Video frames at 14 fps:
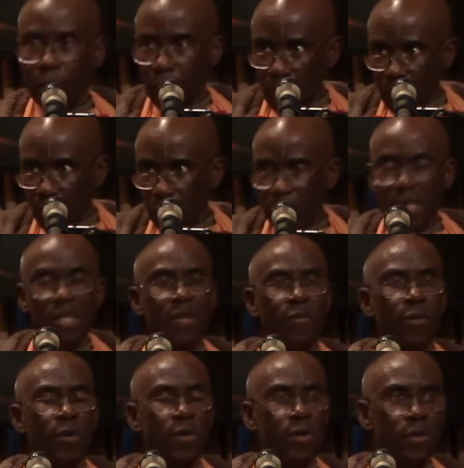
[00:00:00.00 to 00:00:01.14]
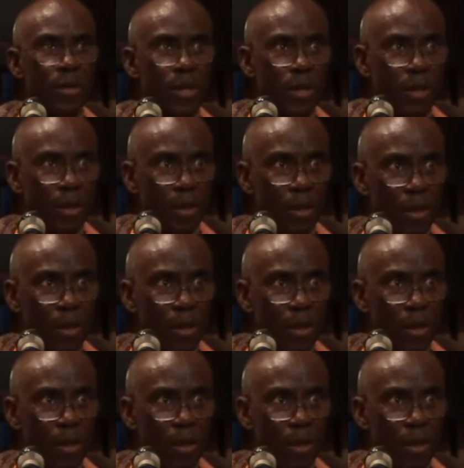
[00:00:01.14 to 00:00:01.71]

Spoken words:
this devotee is sick.